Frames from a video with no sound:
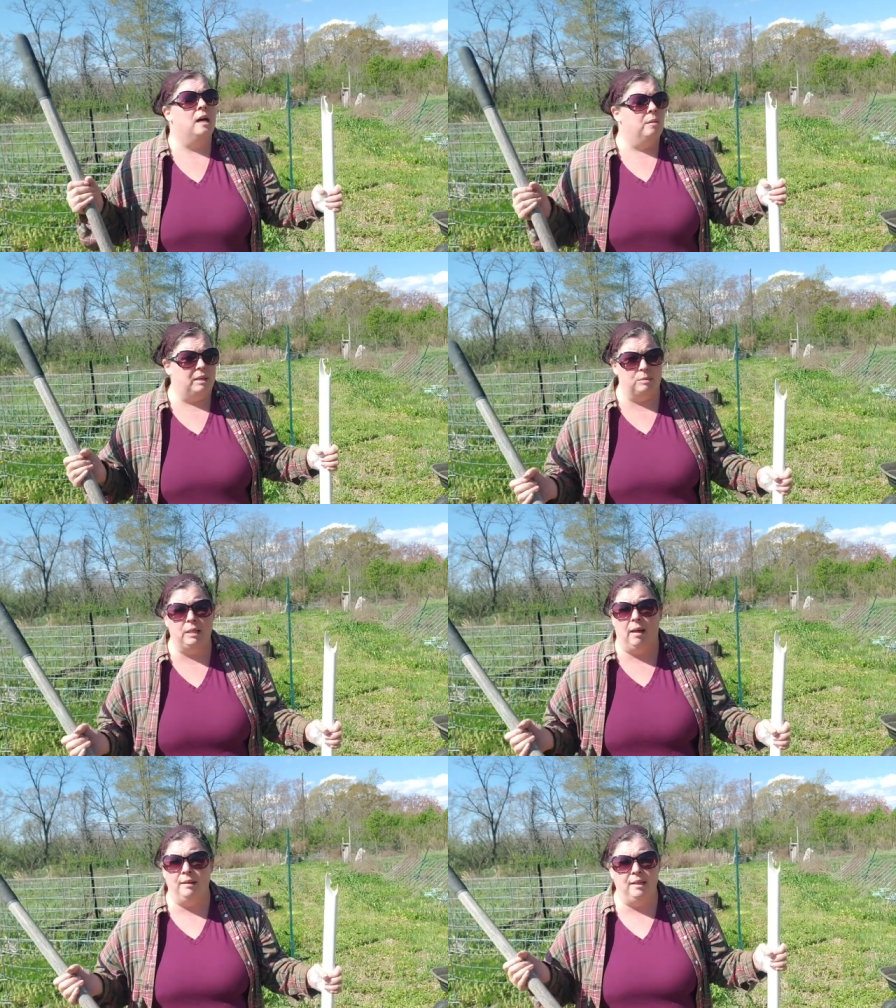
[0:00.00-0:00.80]
because I'm
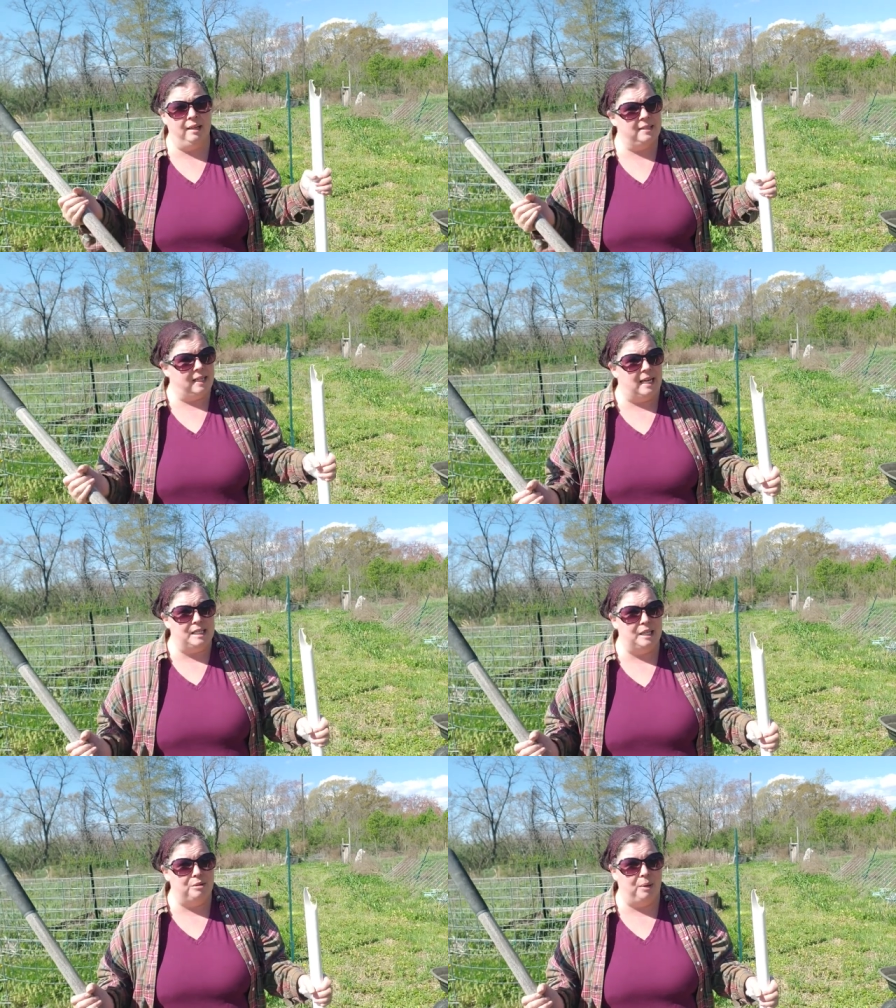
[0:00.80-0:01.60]
telling you, it's the
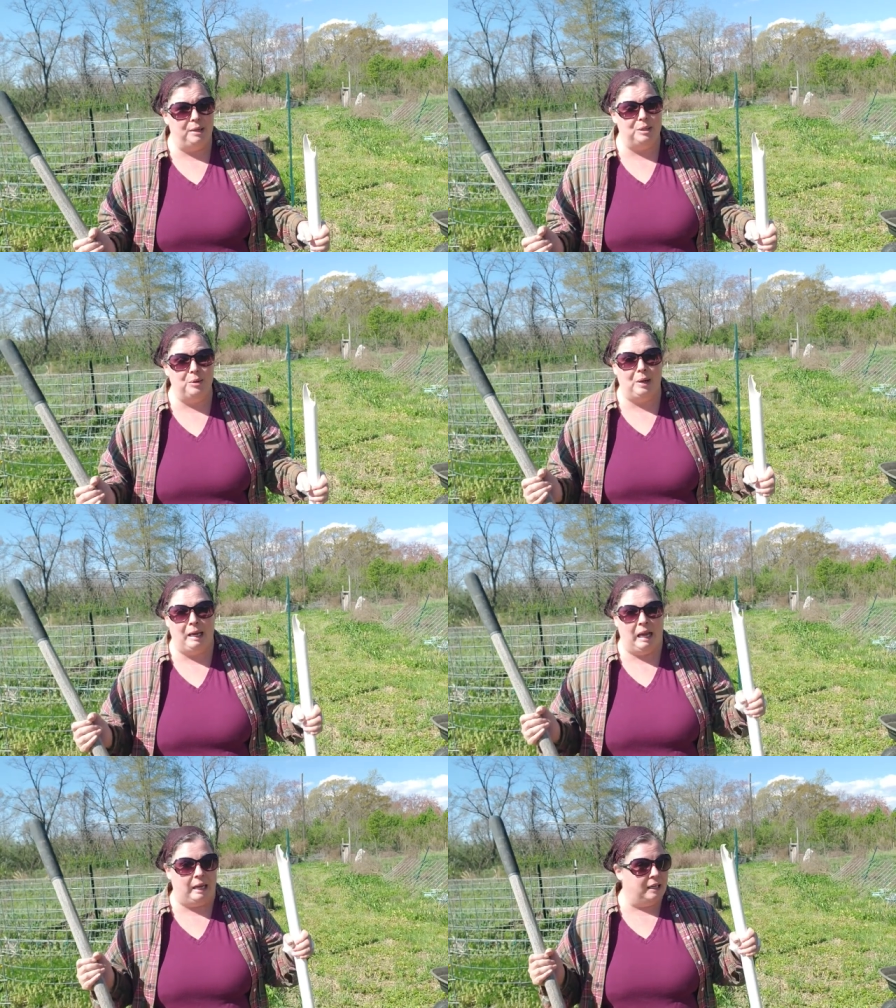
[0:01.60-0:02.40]
easiest way to do
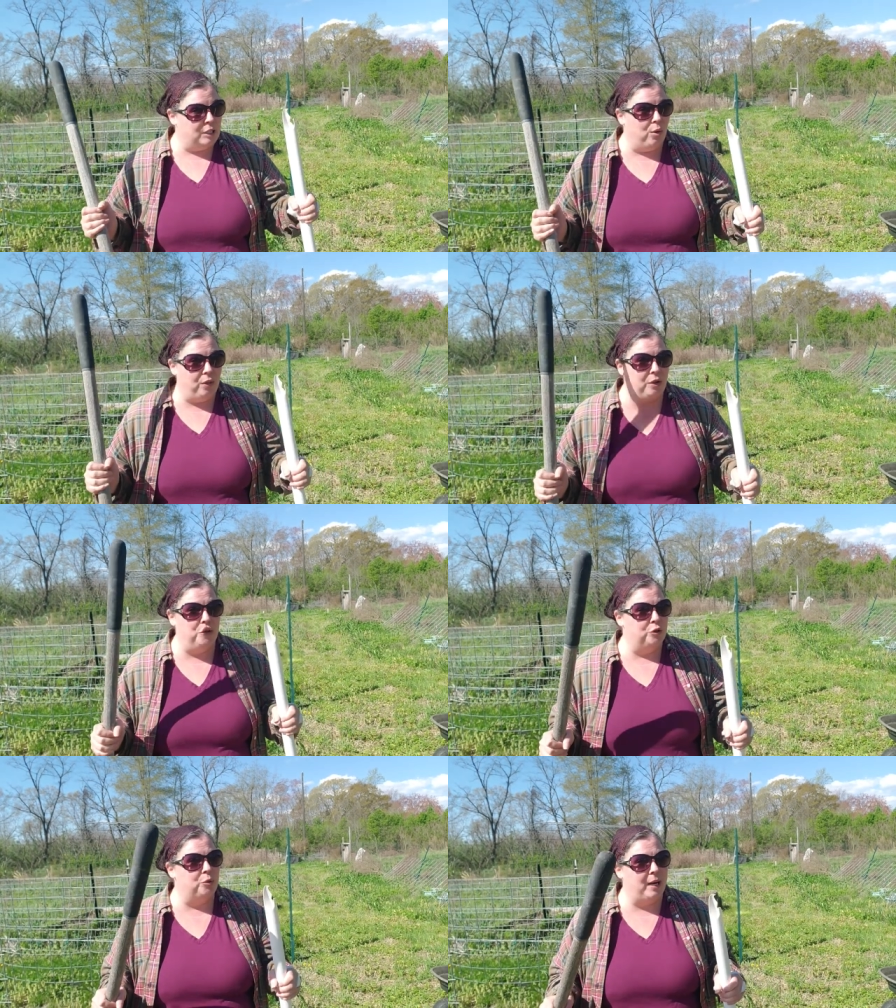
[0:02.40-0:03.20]
it, and I don't think
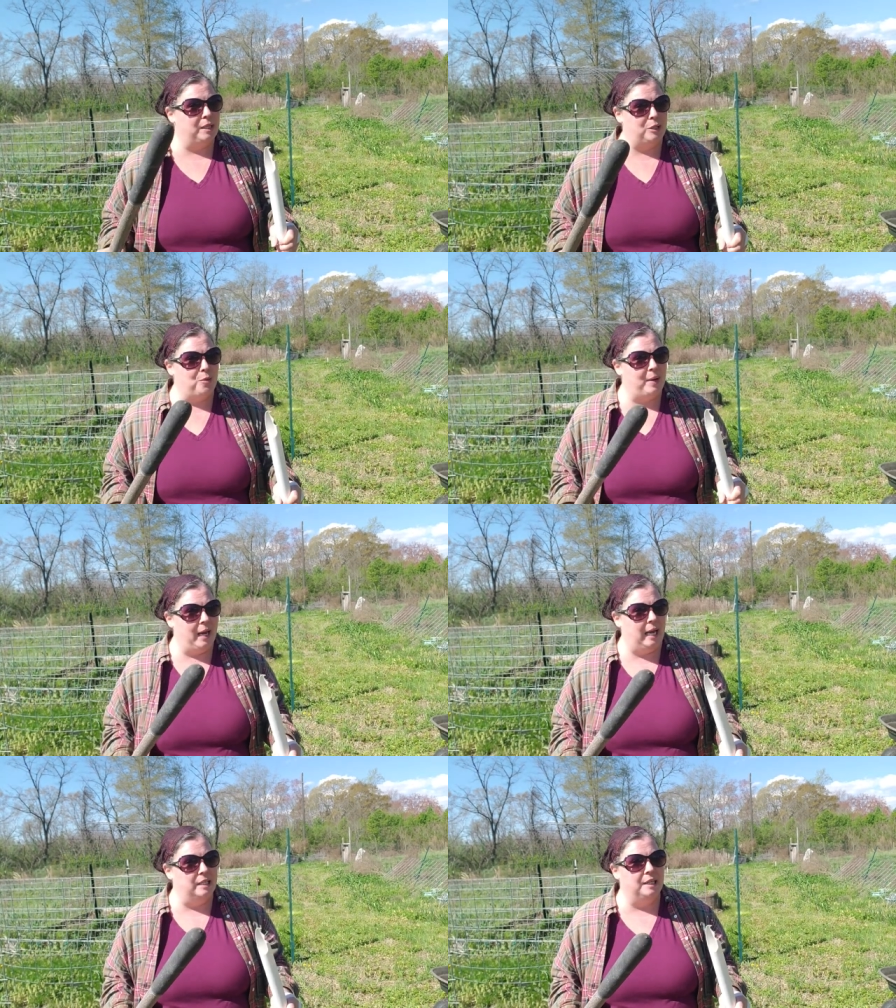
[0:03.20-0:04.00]
you'll direct sow by
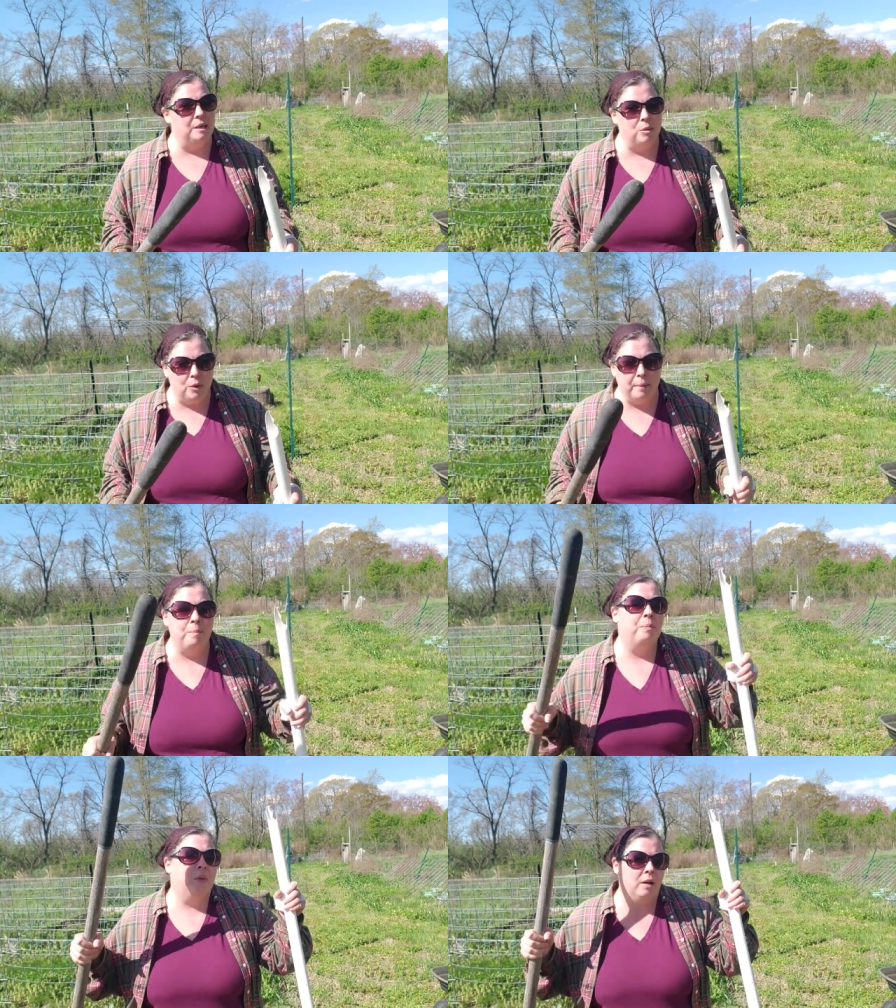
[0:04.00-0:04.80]
hand anymore
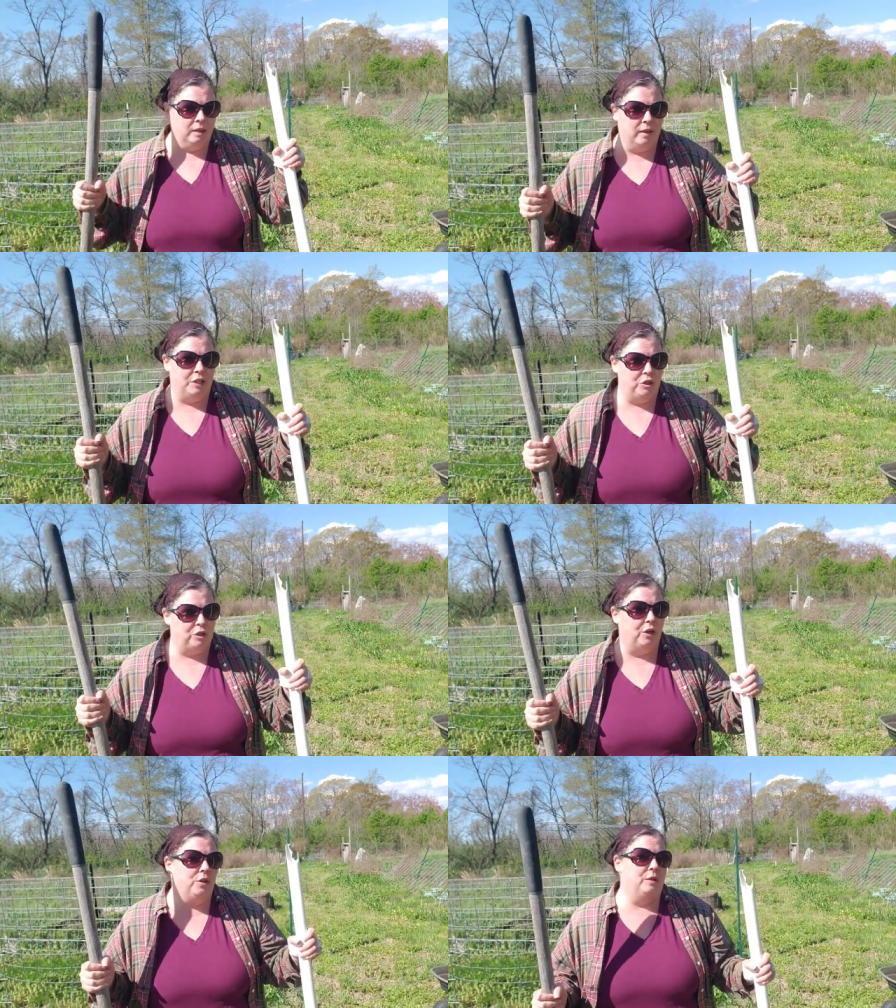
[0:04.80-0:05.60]
unless you
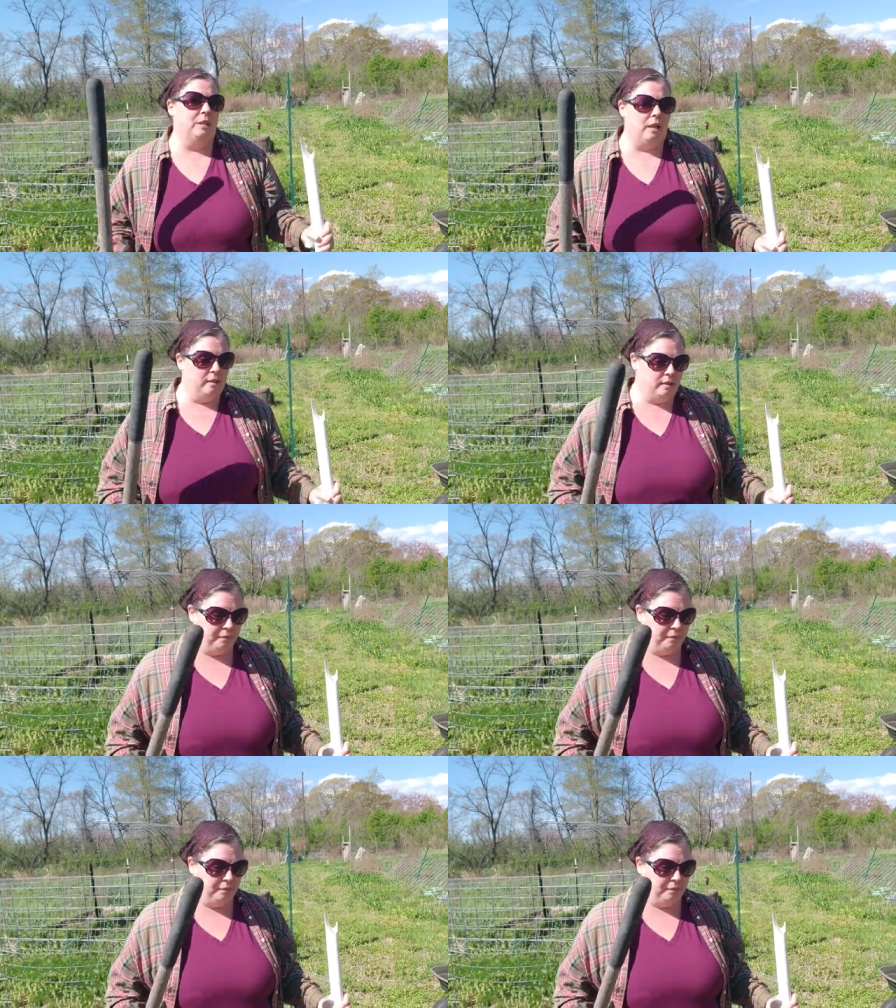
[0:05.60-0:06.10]
start using this.